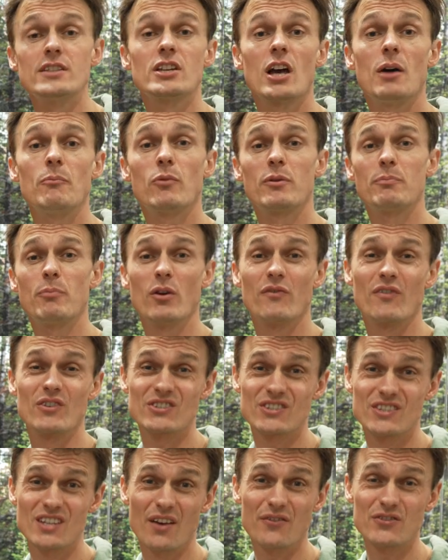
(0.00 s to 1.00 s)
come with both a
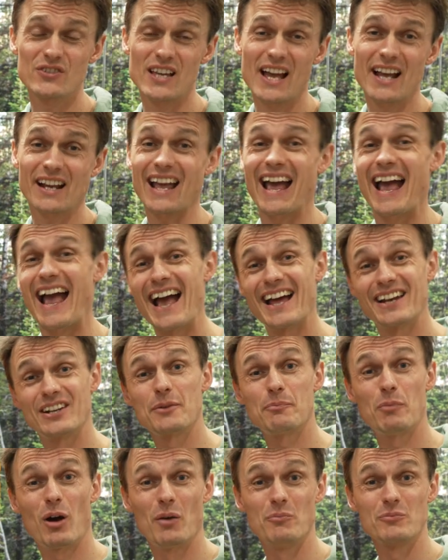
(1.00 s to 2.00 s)
stuff sack and
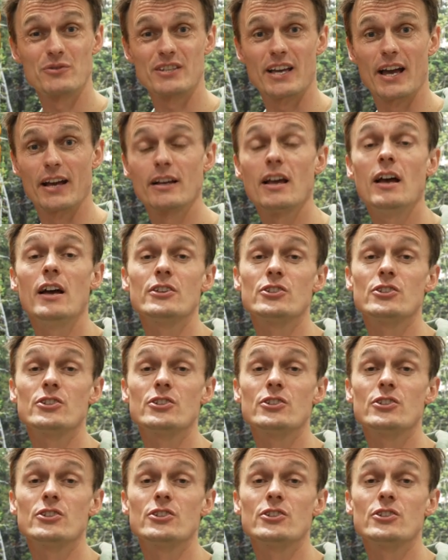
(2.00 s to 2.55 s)
a pump sack,